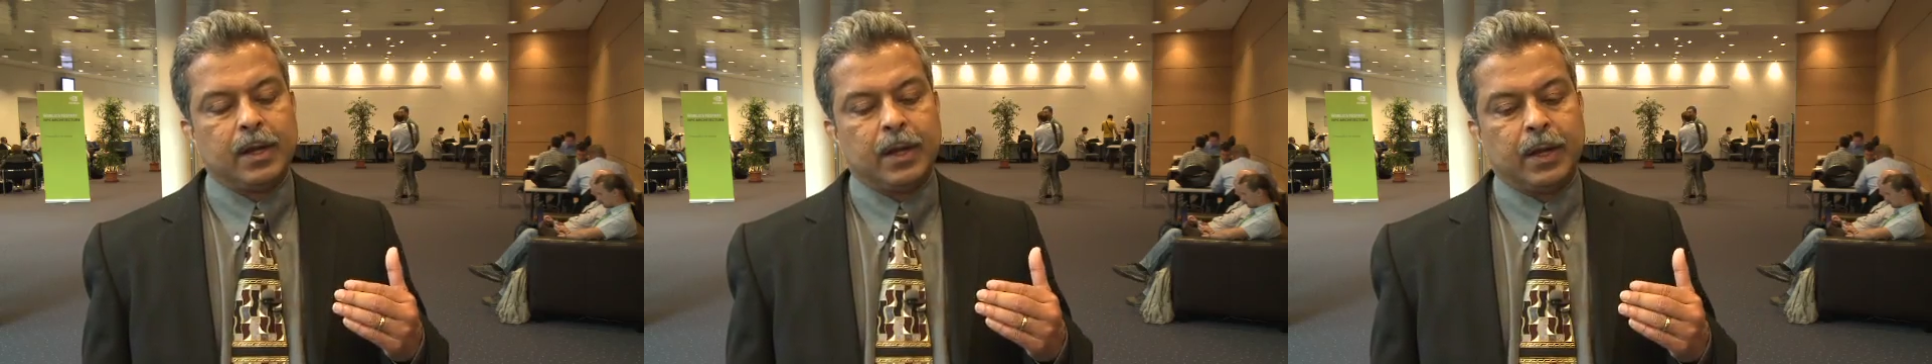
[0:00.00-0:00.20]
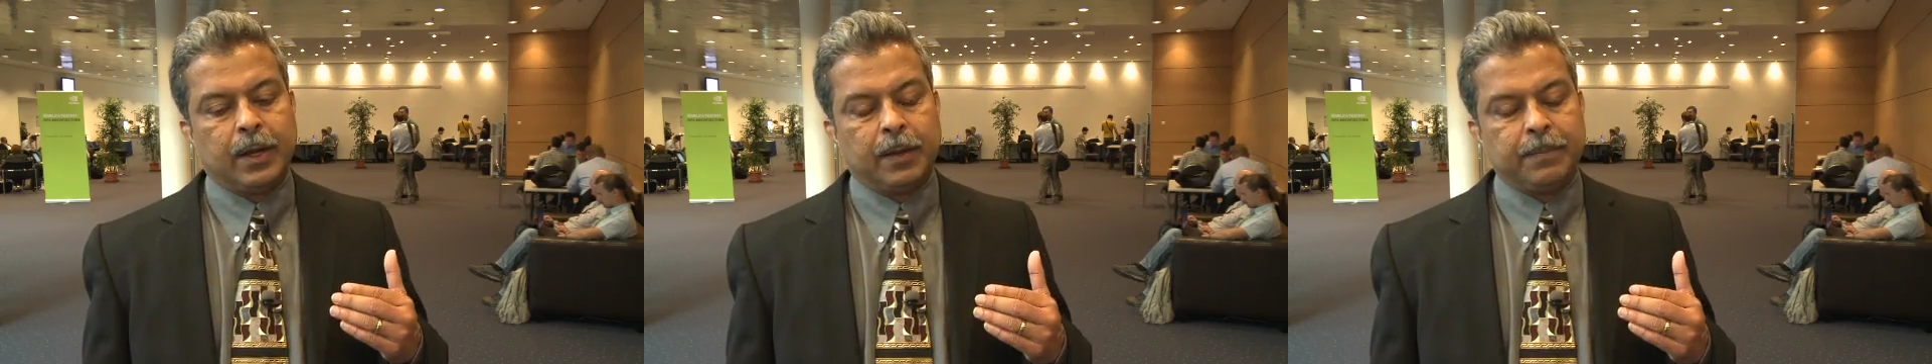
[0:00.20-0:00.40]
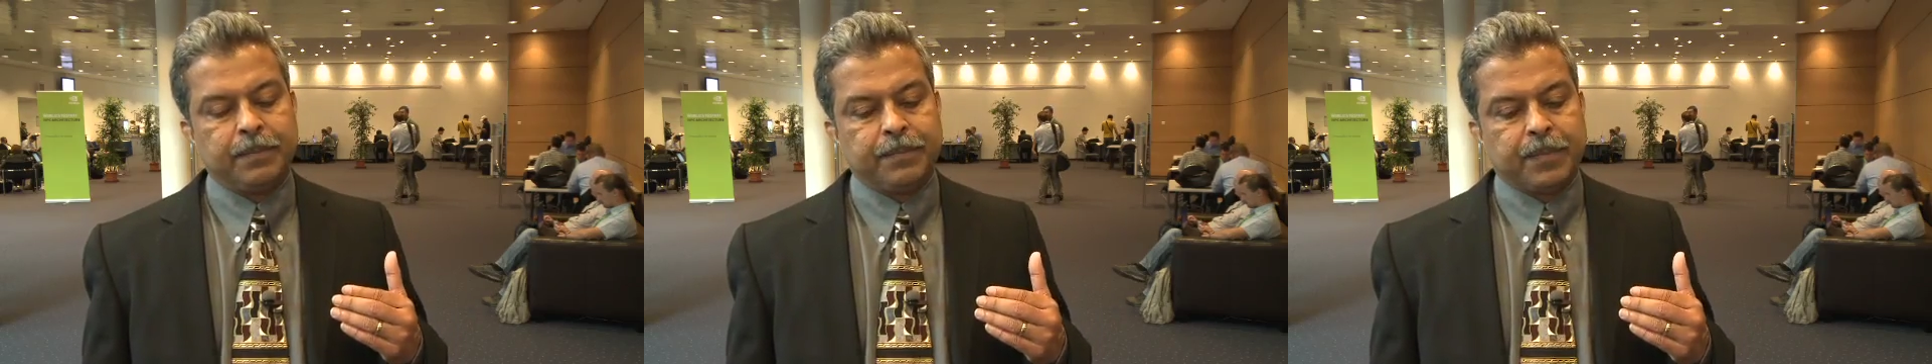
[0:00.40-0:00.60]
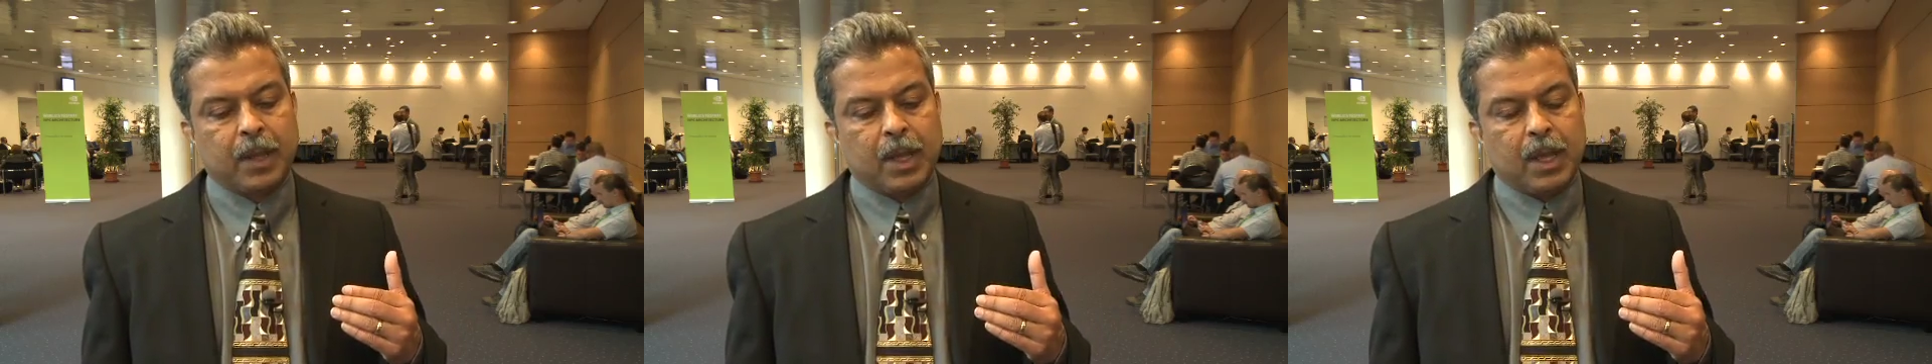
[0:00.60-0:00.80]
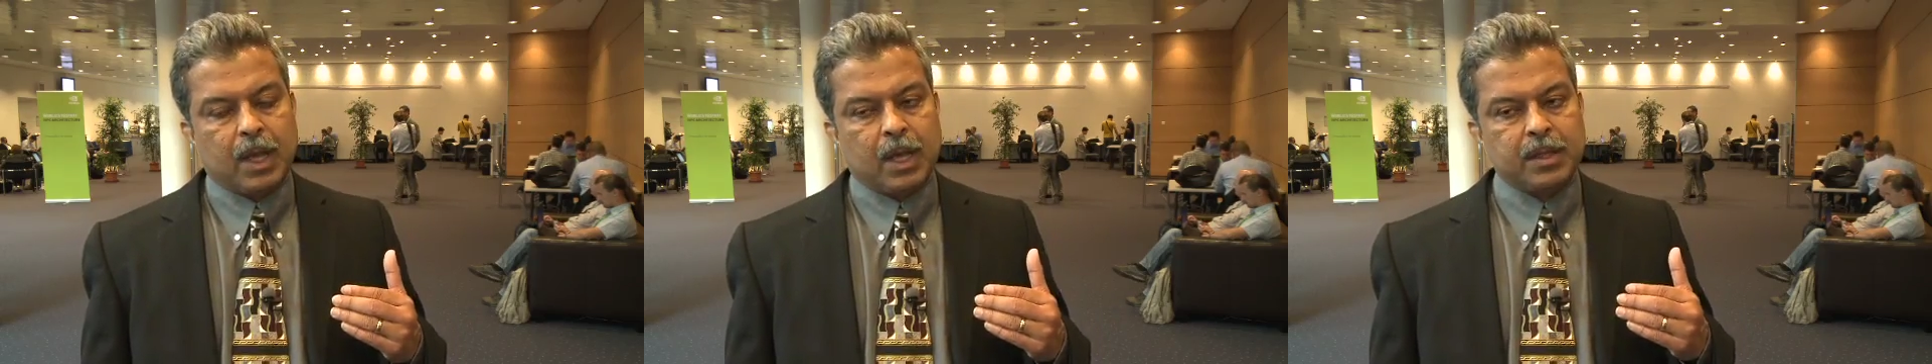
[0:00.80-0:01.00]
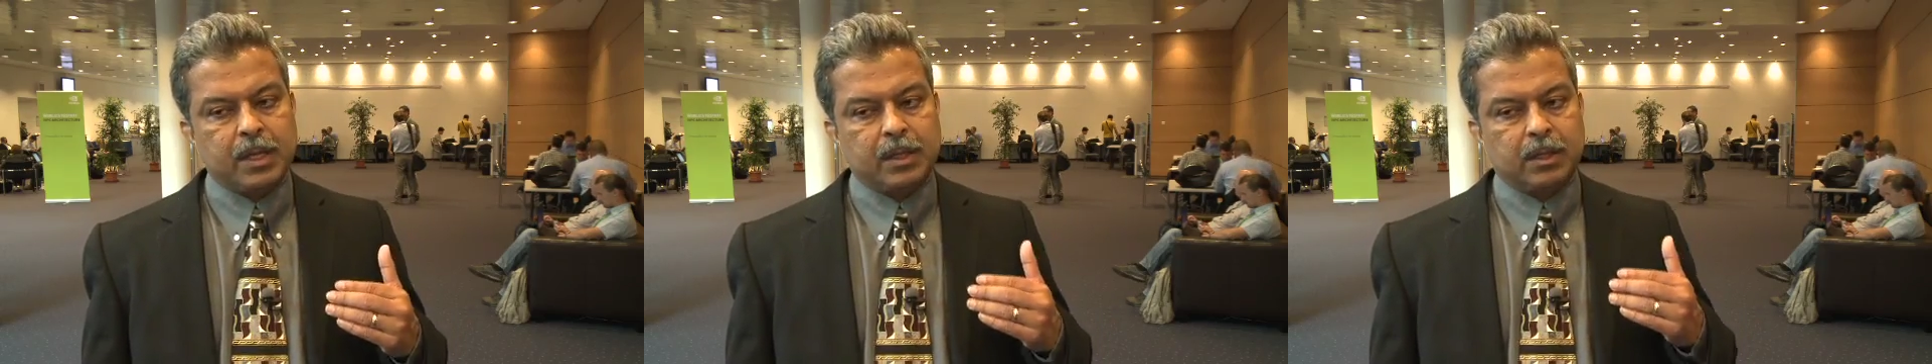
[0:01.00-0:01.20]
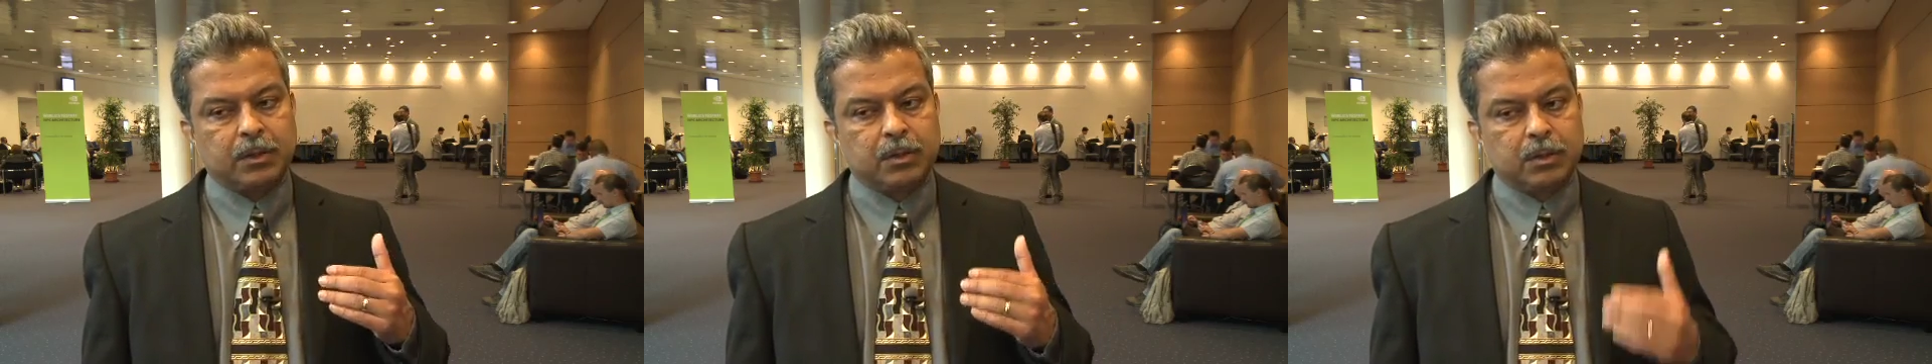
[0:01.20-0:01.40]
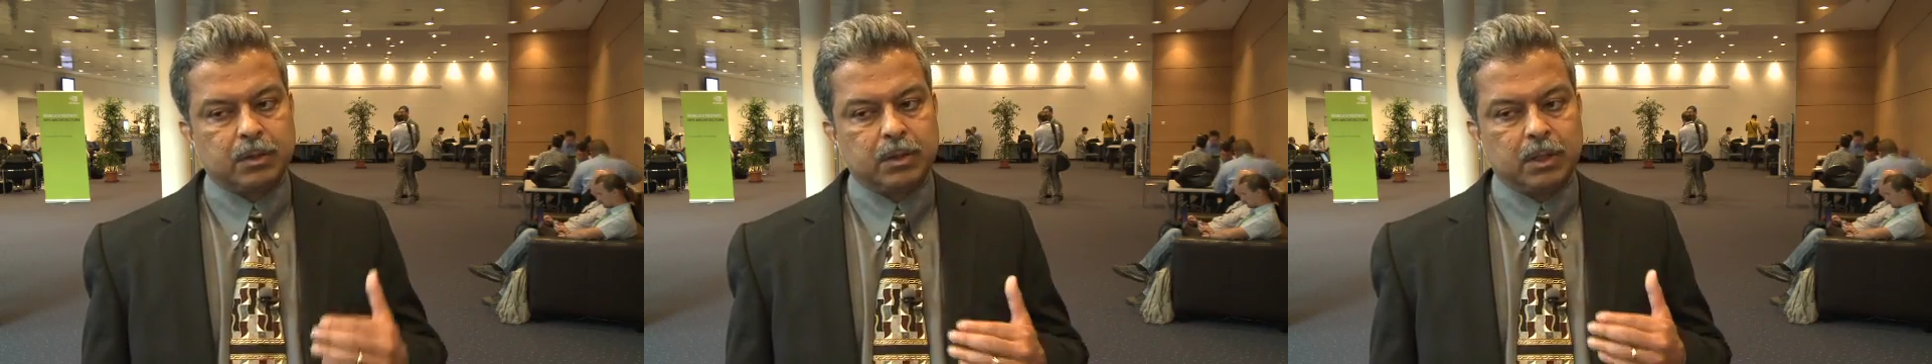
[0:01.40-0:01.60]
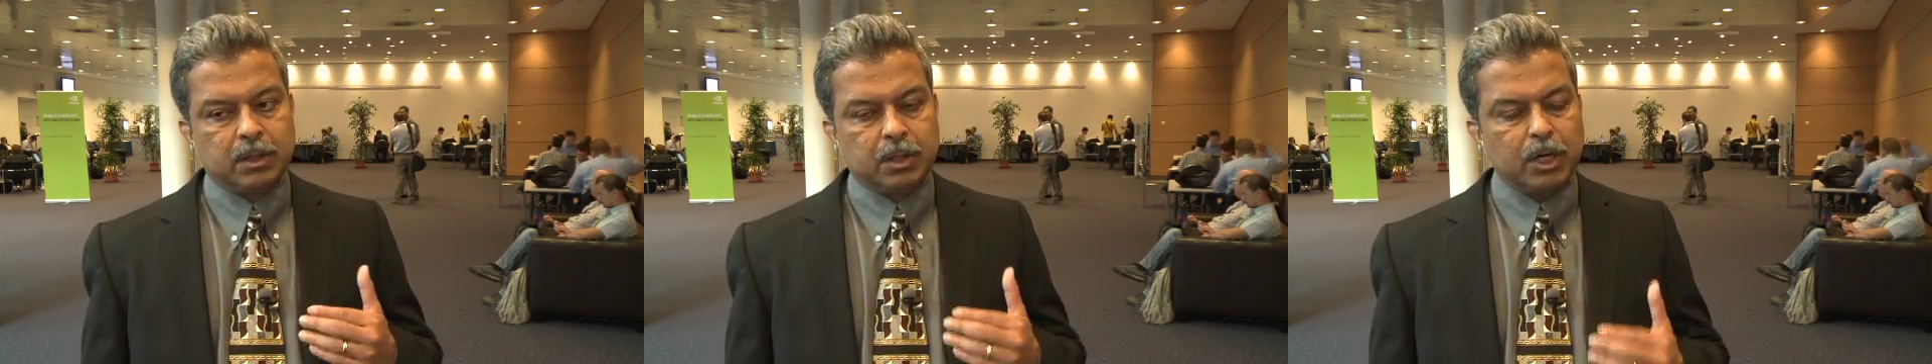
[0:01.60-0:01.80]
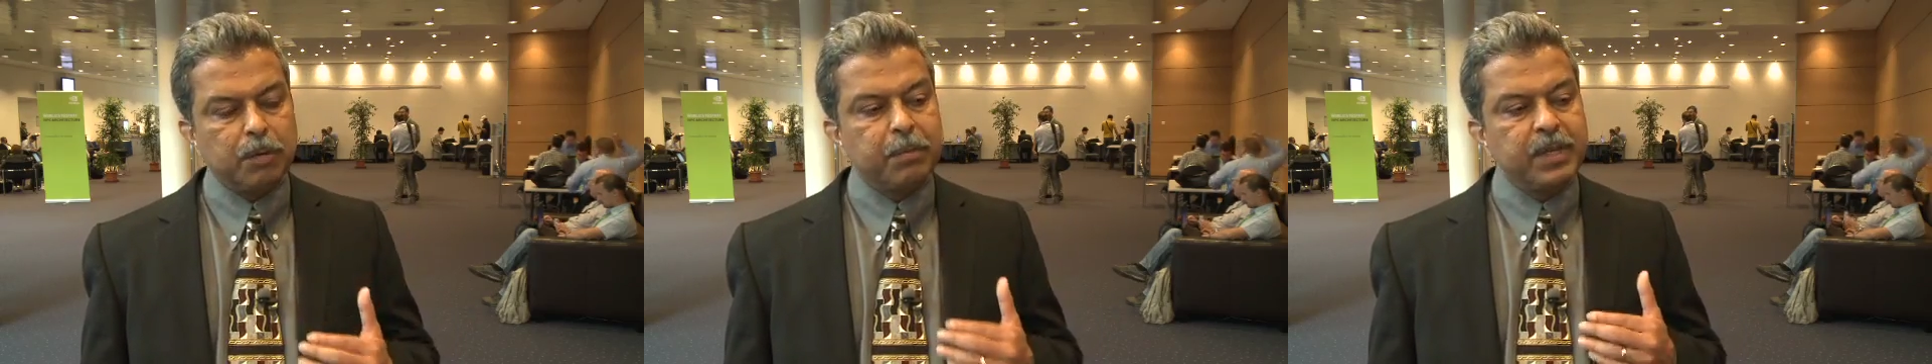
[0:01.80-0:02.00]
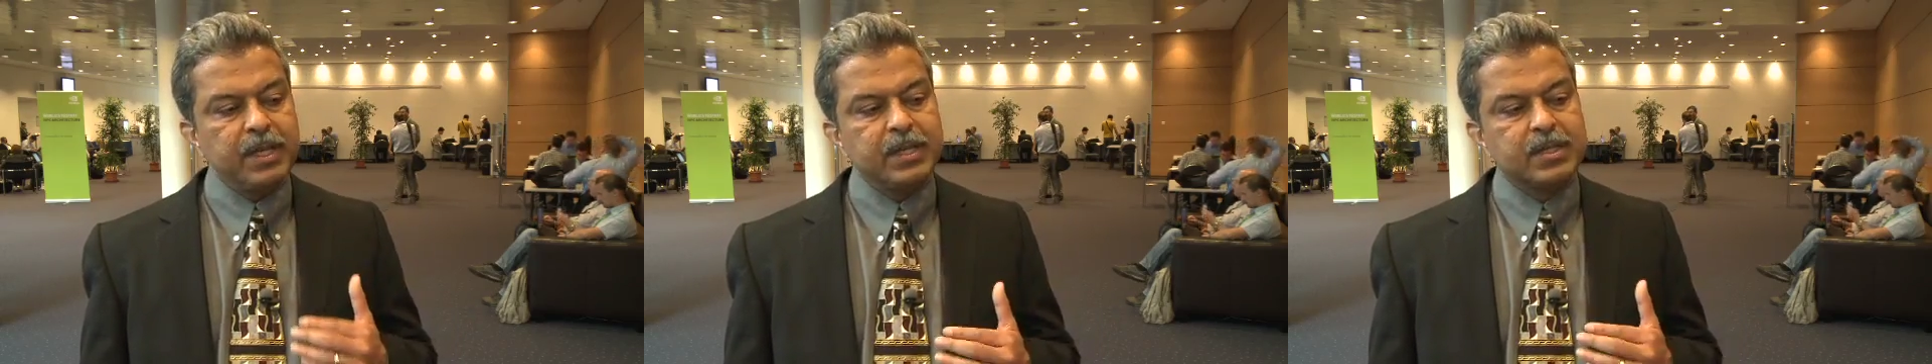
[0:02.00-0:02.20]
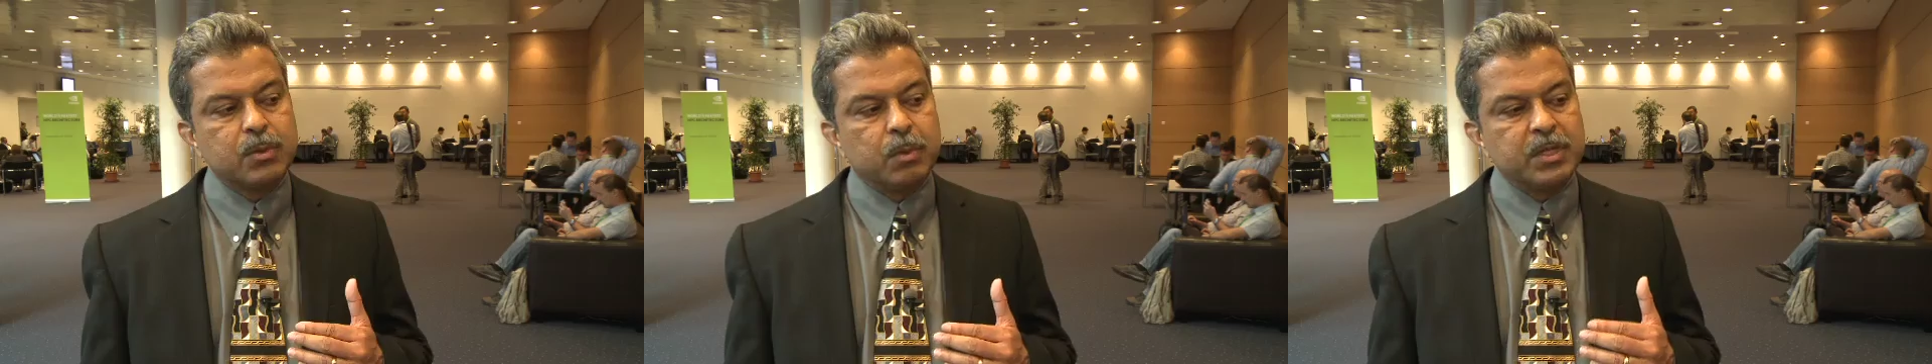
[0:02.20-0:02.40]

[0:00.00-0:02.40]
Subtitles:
And then the third piece,